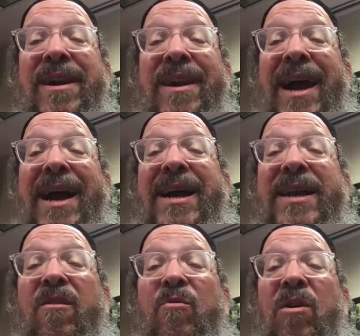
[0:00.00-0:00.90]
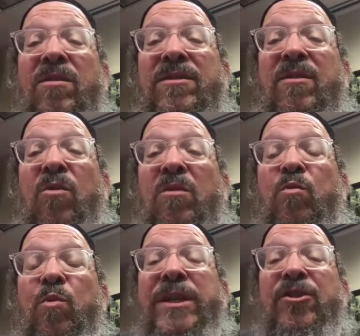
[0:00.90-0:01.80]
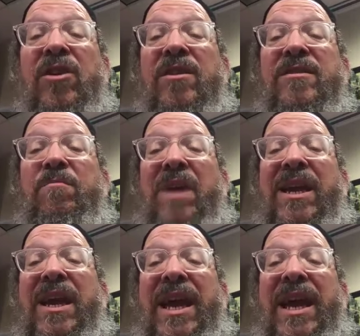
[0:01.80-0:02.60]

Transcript: God runs the world. We just make